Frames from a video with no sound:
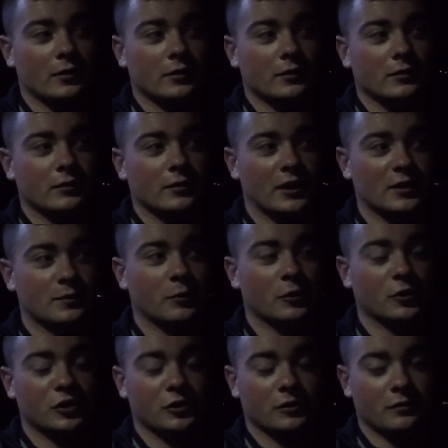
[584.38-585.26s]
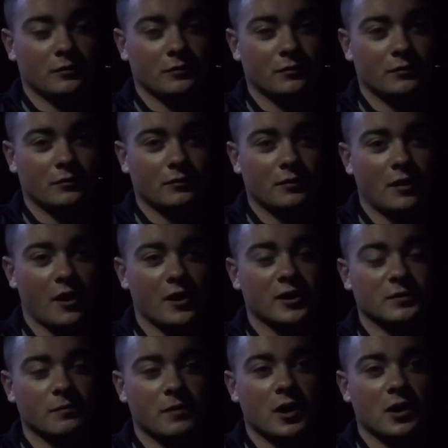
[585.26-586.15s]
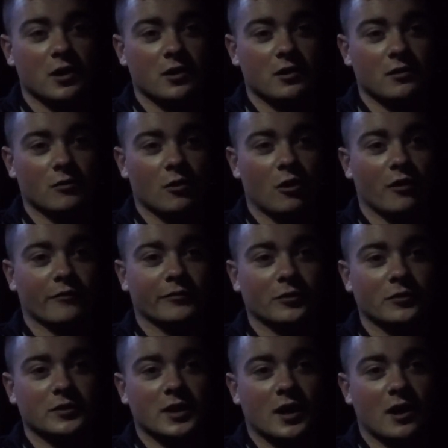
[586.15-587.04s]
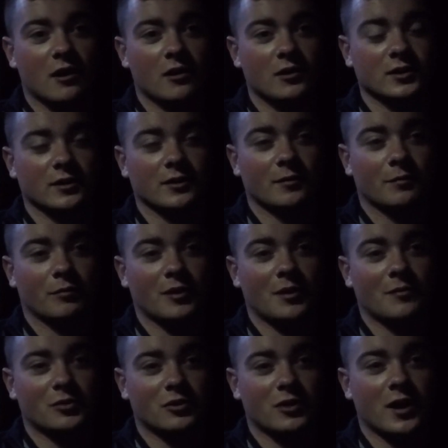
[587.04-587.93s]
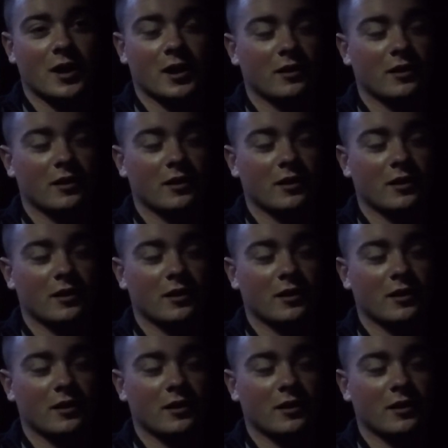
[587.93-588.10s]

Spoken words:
That's pushing nice meaty off-road tires on a prep track.